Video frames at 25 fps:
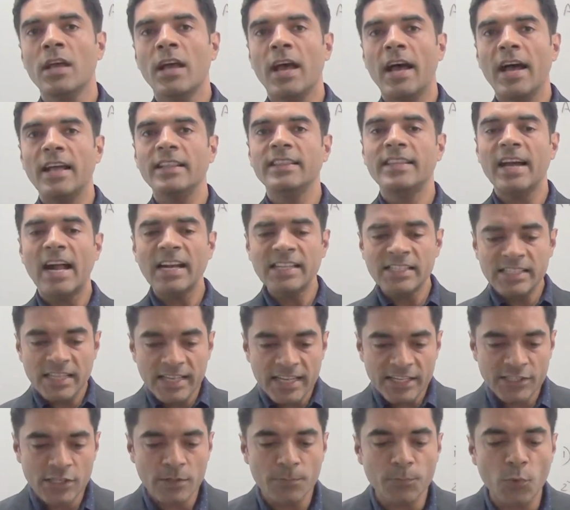and that
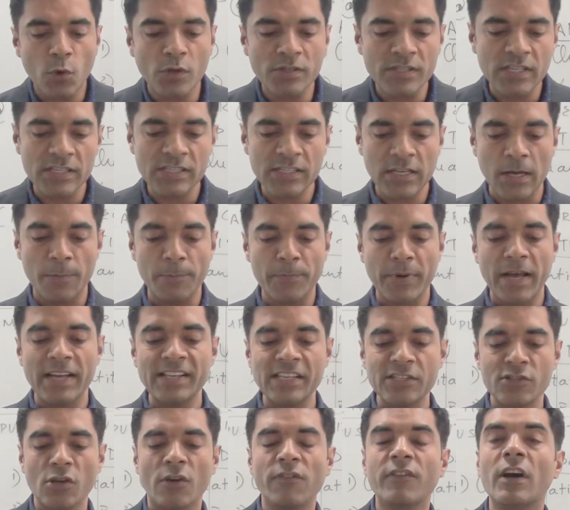selection process
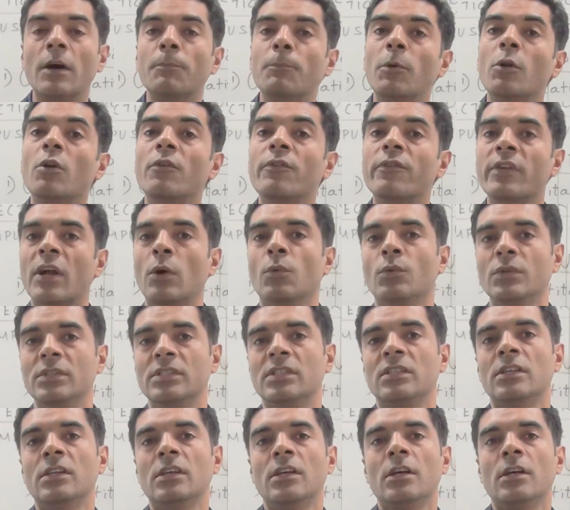comprises of couple of rounds.